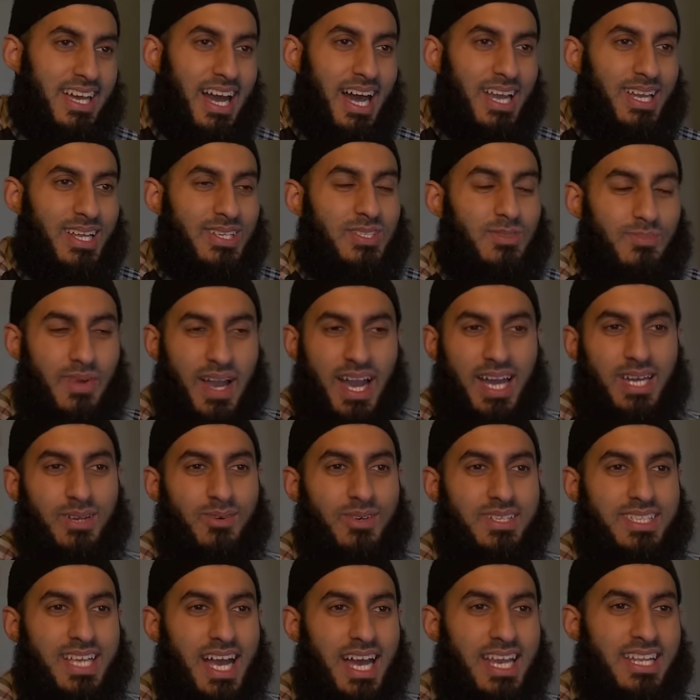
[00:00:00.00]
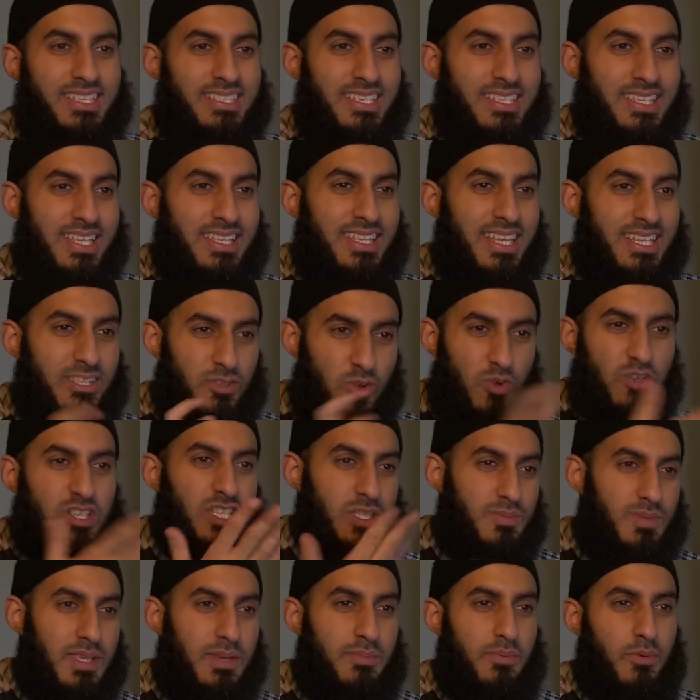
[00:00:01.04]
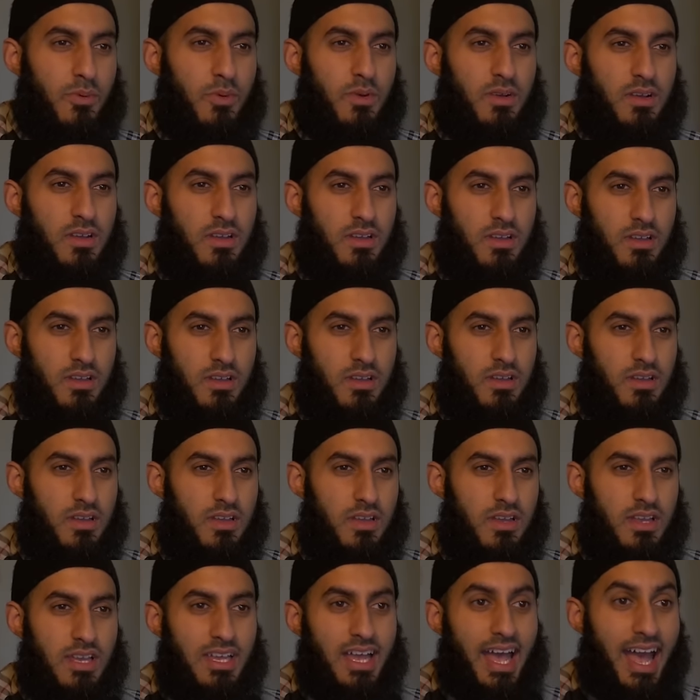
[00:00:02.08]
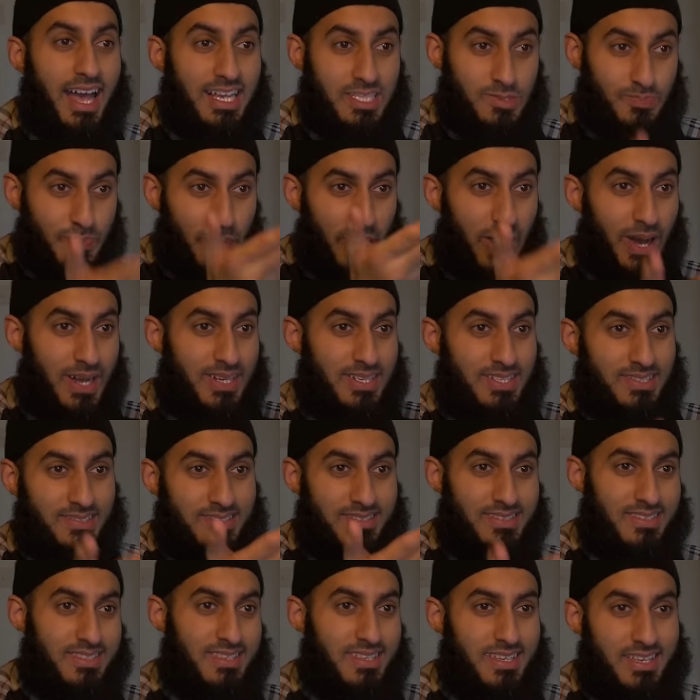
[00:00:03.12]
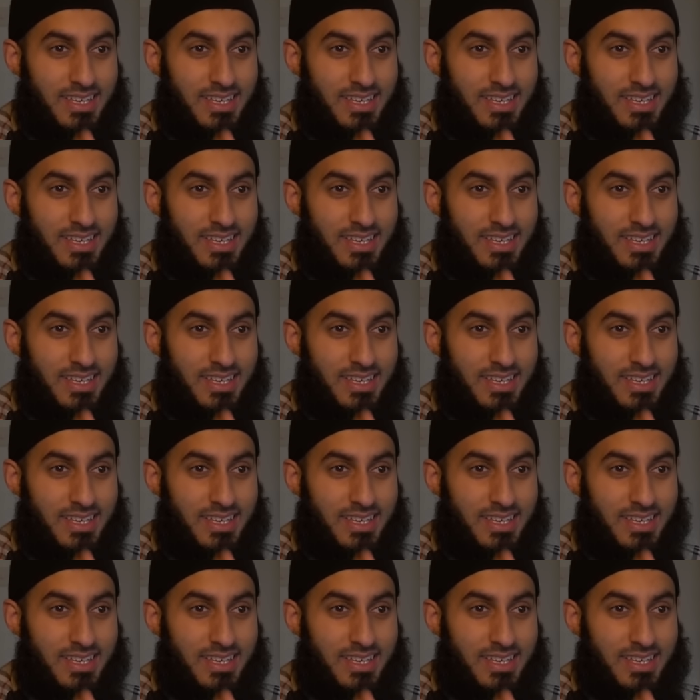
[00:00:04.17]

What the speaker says: Allah subhanahu wa ta'ala said that they took these people as partners